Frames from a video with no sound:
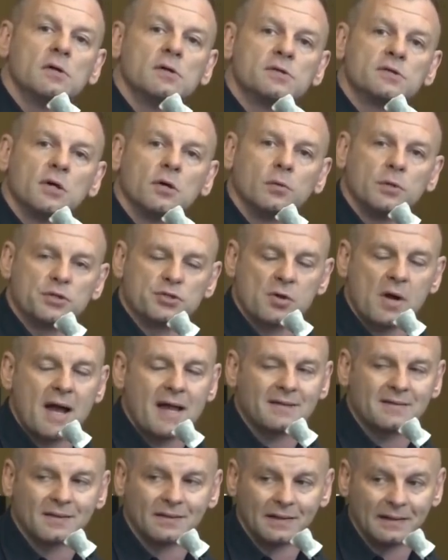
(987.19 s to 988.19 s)
So we
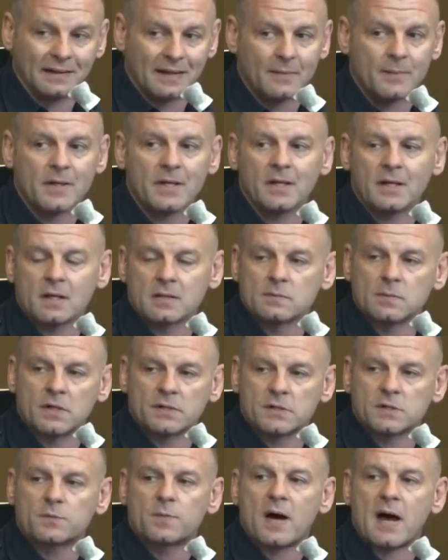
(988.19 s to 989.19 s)
tried to limit it as
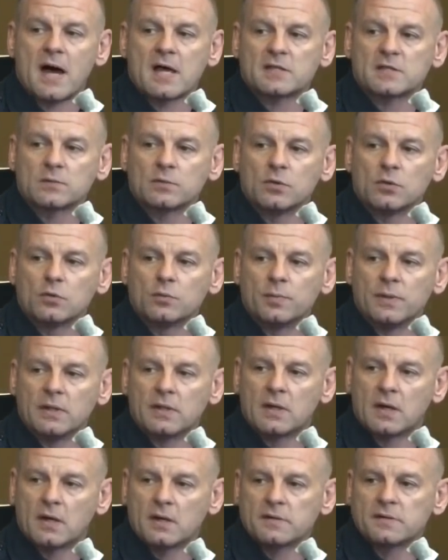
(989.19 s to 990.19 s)
much as possible
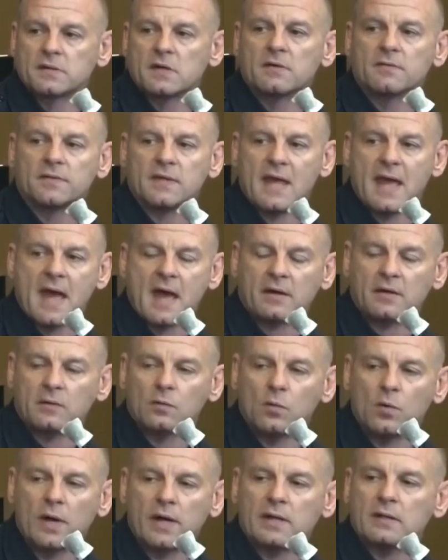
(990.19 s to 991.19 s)
because of the
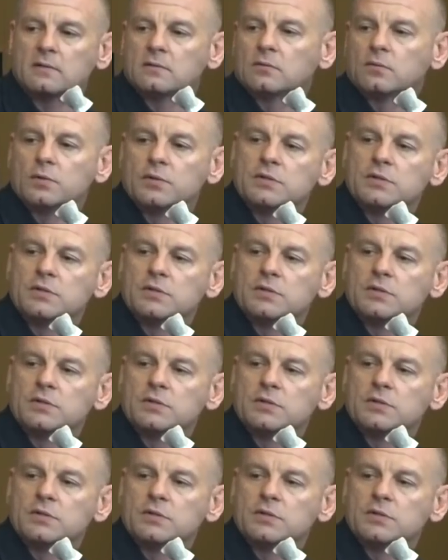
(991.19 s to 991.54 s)
added weight